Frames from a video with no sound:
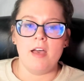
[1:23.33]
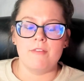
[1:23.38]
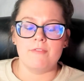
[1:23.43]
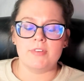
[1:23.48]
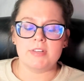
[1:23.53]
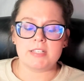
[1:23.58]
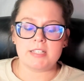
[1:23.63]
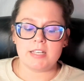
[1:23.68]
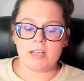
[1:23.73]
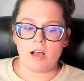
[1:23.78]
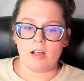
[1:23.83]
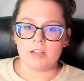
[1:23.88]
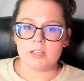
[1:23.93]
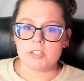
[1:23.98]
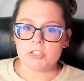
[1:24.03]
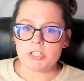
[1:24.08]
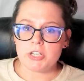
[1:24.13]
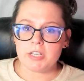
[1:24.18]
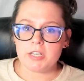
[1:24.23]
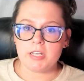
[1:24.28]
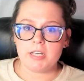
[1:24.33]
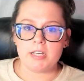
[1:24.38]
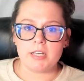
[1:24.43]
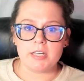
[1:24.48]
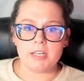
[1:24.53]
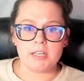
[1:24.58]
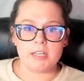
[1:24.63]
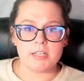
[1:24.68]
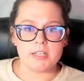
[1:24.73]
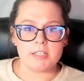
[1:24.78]
Physiology
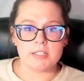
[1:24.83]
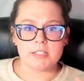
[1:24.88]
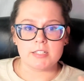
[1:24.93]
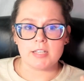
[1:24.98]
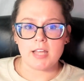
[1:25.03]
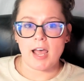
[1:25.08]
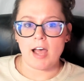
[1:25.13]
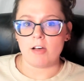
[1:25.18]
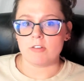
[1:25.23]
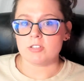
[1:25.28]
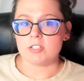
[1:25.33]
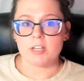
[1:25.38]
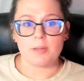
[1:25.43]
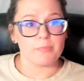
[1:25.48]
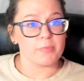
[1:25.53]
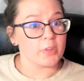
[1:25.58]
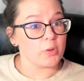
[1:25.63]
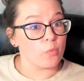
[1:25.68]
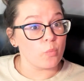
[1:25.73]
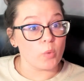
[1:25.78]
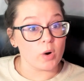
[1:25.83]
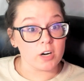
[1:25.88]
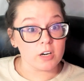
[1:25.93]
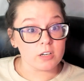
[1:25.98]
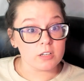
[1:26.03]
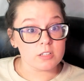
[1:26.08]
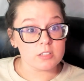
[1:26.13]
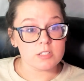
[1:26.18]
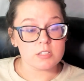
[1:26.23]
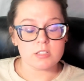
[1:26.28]
is how something
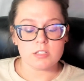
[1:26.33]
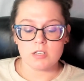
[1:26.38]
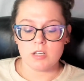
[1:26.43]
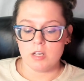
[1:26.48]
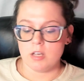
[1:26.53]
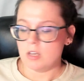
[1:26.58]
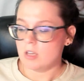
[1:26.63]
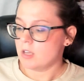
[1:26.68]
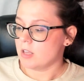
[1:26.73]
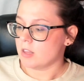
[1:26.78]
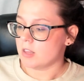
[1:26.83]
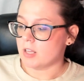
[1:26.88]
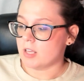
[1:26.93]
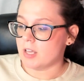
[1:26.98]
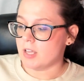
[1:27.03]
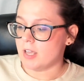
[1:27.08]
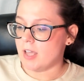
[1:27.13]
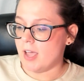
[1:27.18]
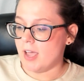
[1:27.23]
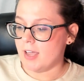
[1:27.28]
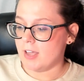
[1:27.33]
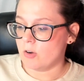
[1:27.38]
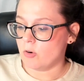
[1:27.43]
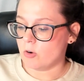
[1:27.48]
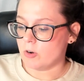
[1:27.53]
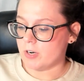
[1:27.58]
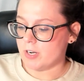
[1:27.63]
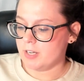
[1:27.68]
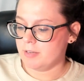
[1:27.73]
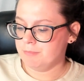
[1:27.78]
works. The
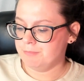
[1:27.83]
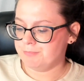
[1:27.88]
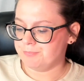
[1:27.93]
aorta